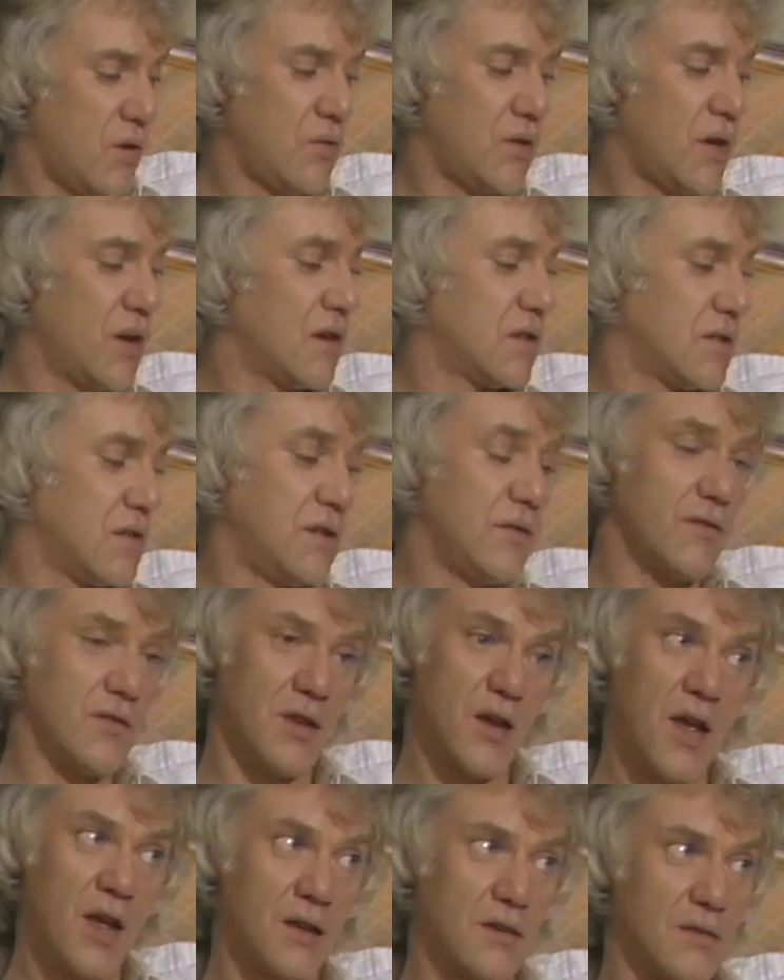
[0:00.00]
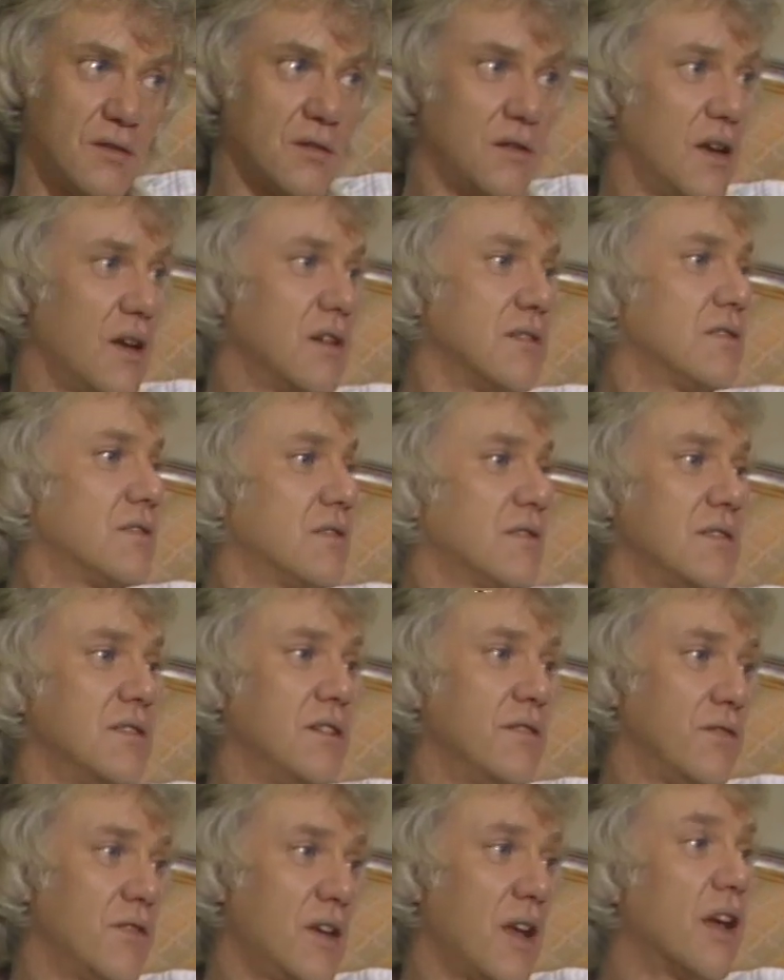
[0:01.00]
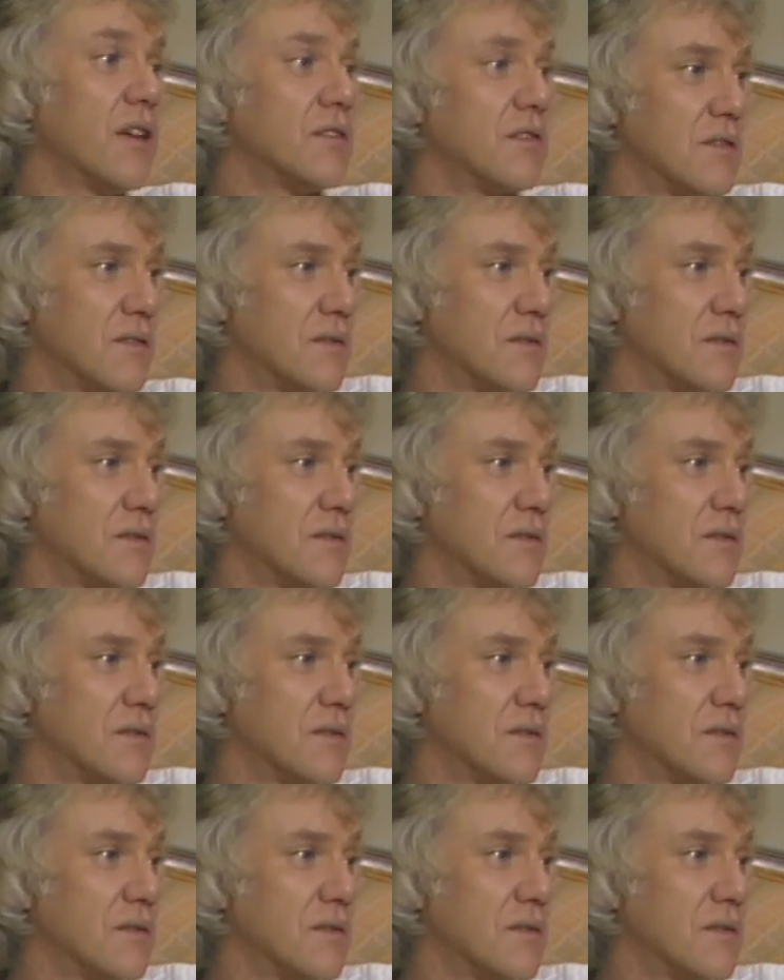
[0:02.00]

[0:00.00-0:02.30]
Oh yes, even yet, yes, even yet.